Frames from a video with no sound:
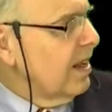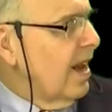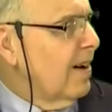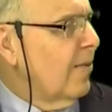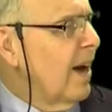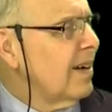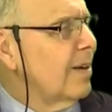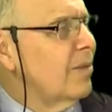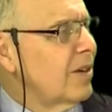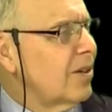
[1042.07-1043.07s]
that? How
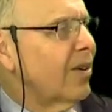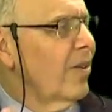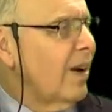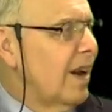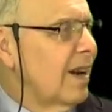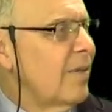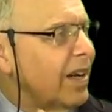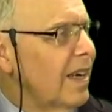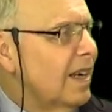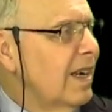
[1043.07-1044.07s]
come you turned around? I mean,